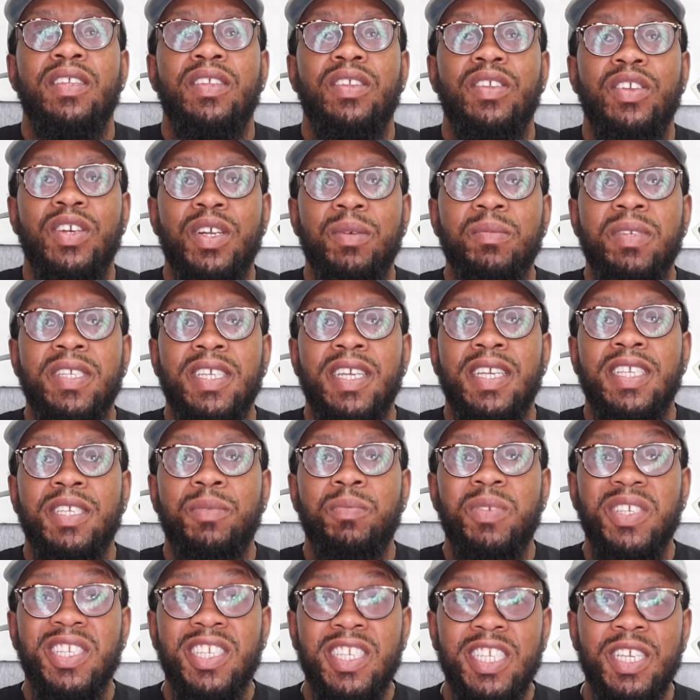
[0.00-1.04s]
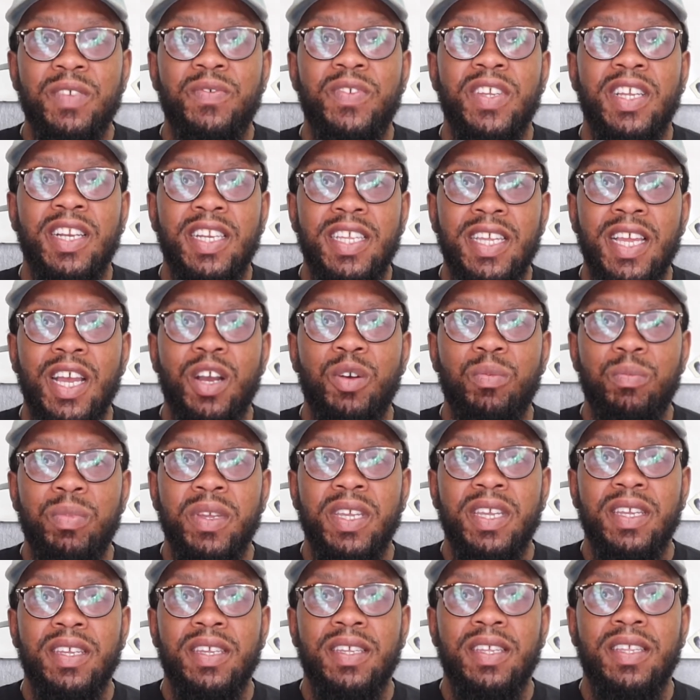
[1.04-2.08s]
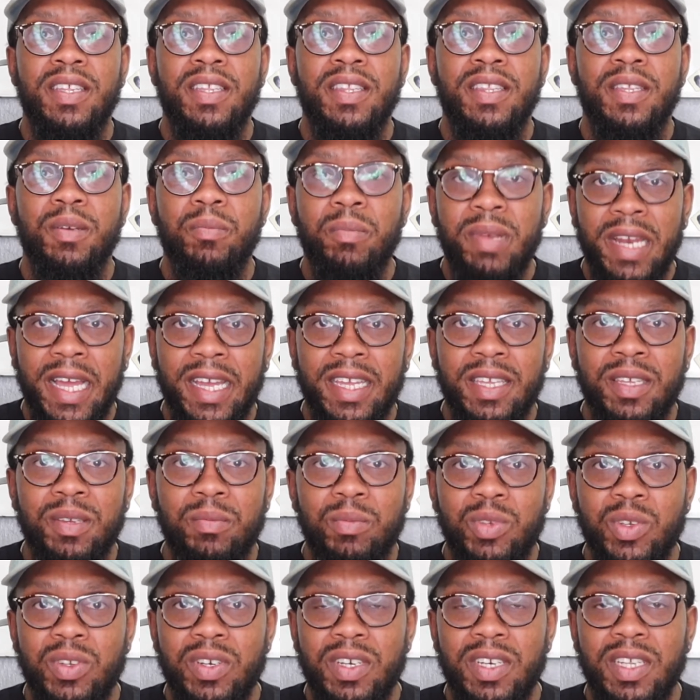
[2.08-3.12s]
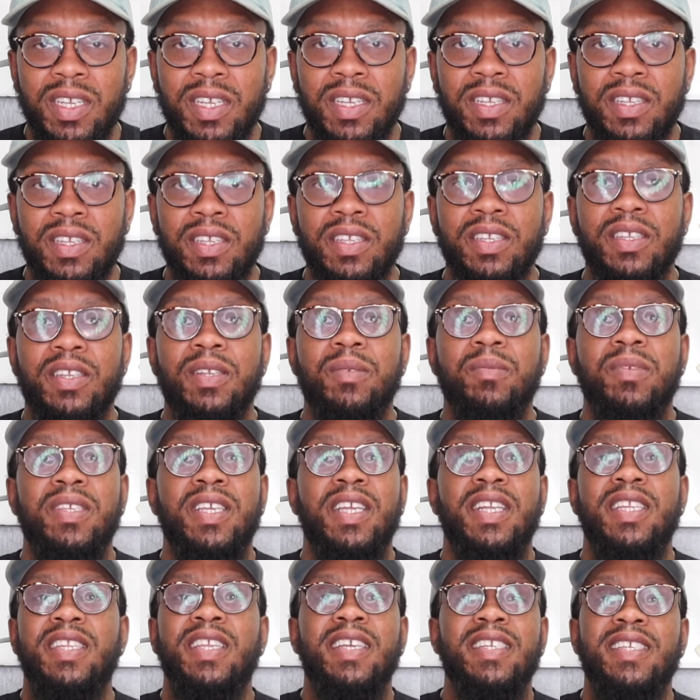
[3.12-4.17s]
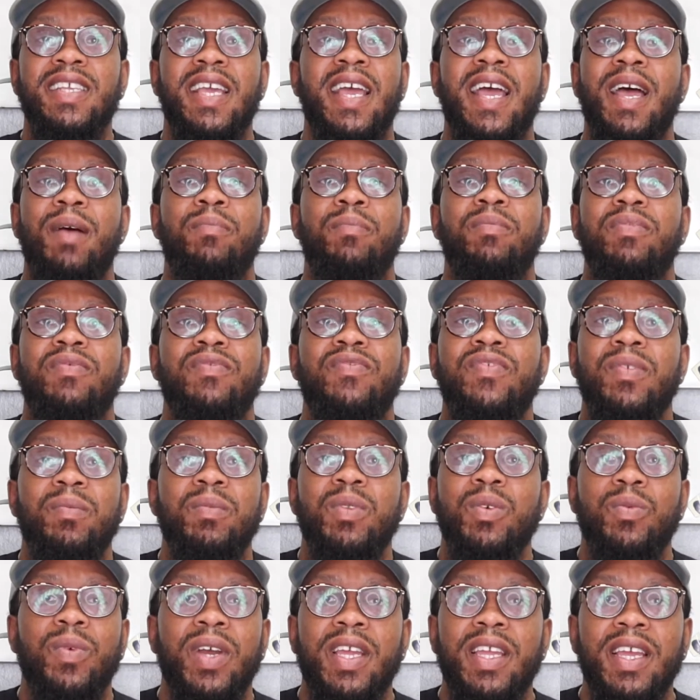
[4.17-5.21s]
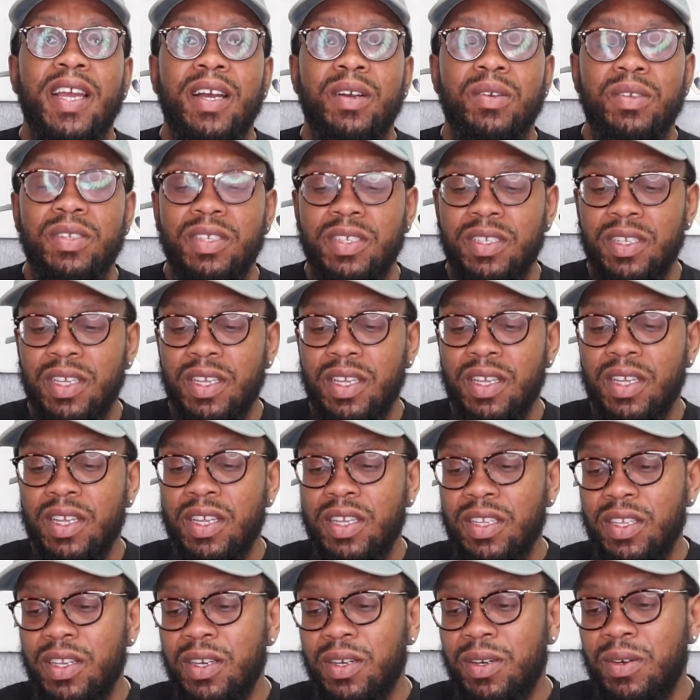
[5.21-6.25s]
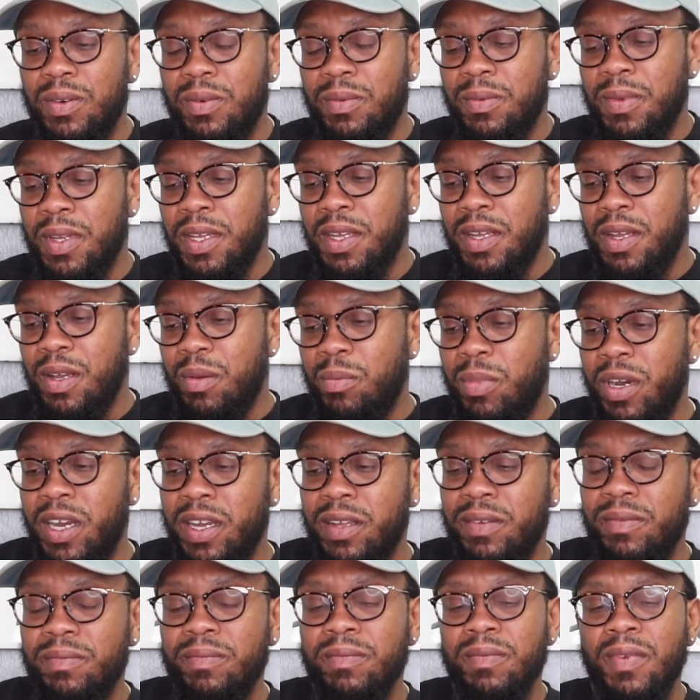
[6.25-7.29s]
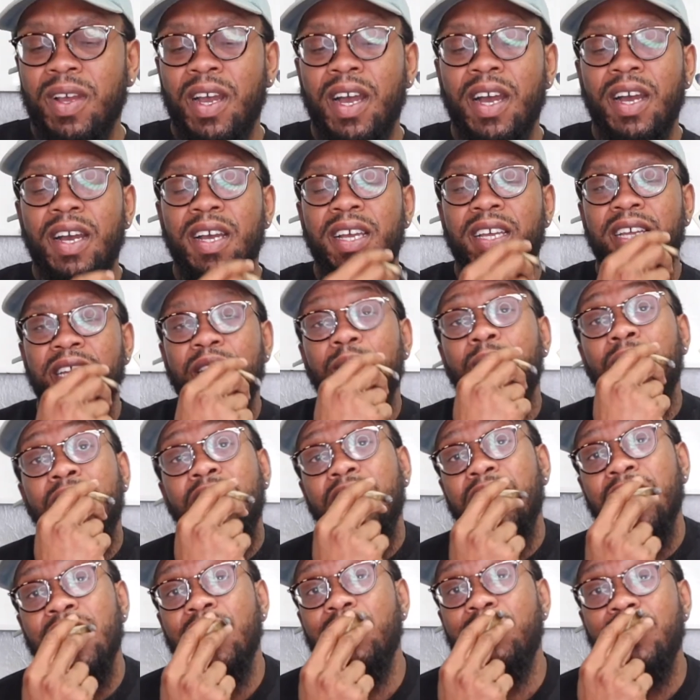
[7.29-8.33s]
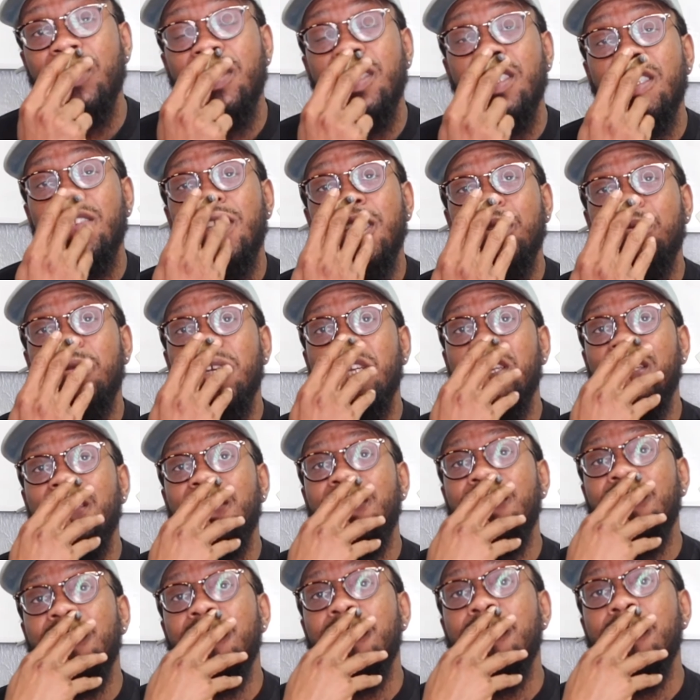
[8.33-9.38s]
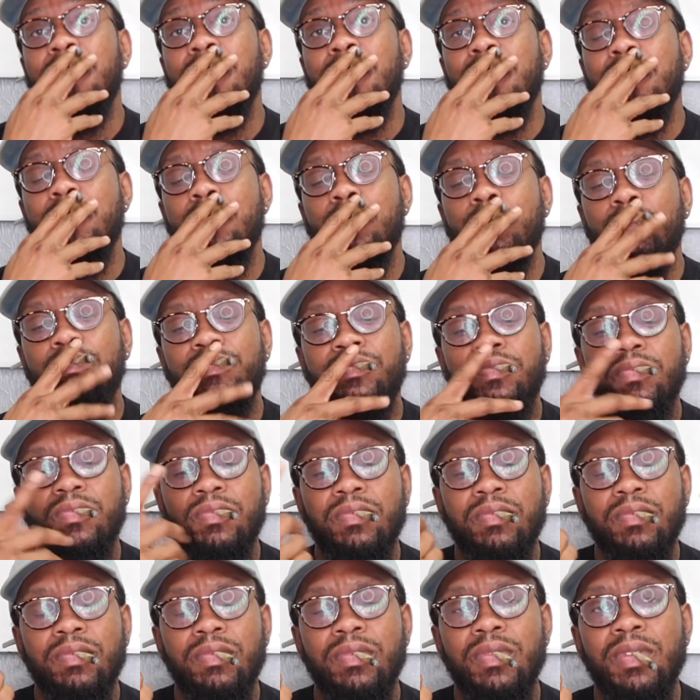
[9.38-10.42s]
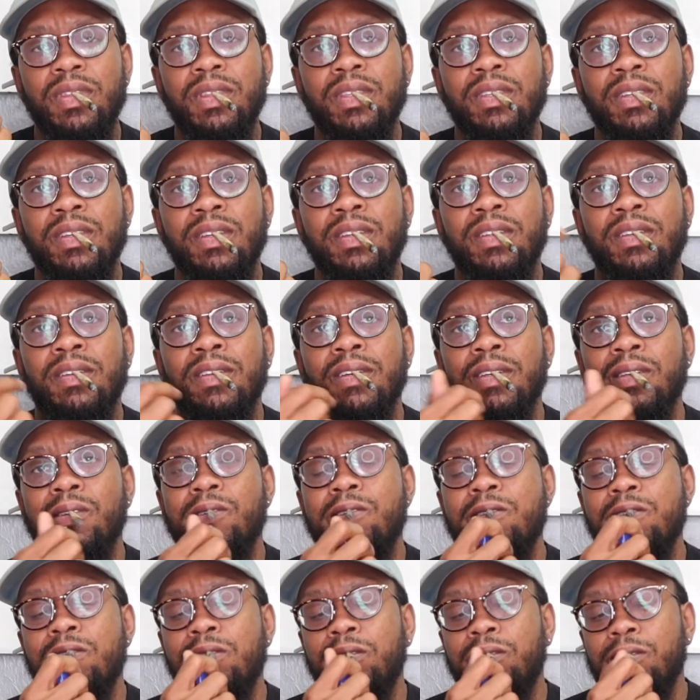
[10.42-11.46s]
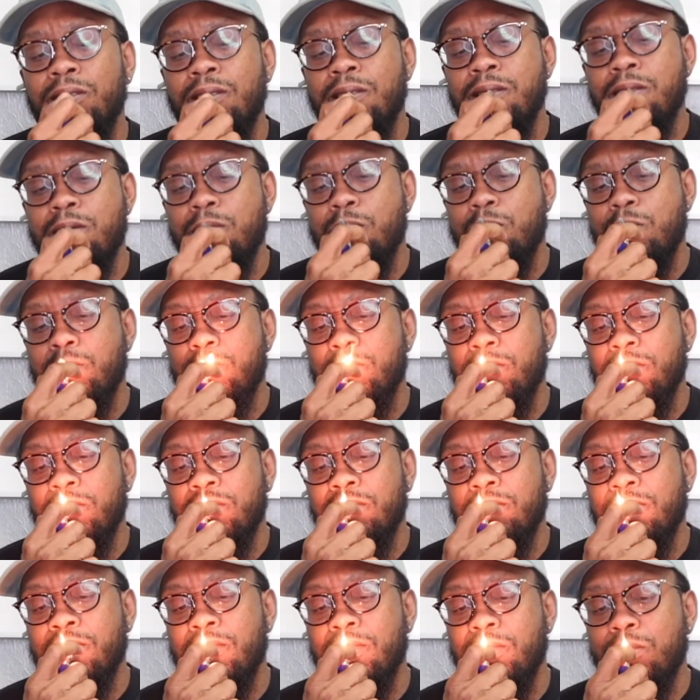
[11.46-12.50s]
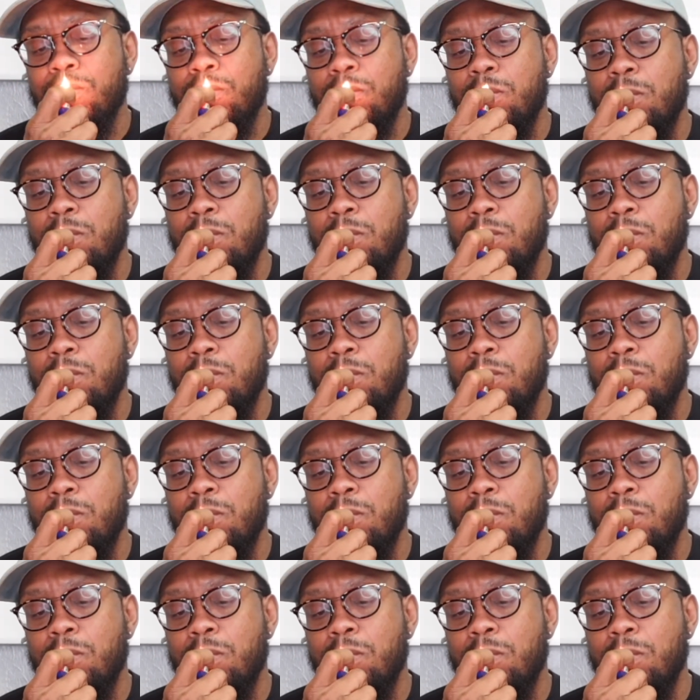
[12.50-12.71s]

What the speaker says: you know what I'm saying, specifically helping the black community. You know what I'm saying? It doesn't happen from the White House, you know? But it was just interesting to me to hear, like, his, this guy,